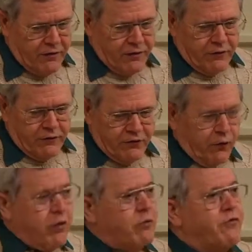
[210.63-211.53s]
The
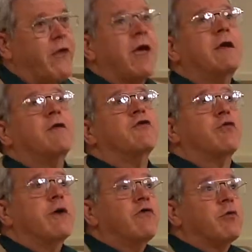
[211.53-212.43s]
soil was sandy, the
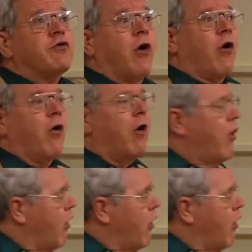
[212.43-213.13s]
trees were tall.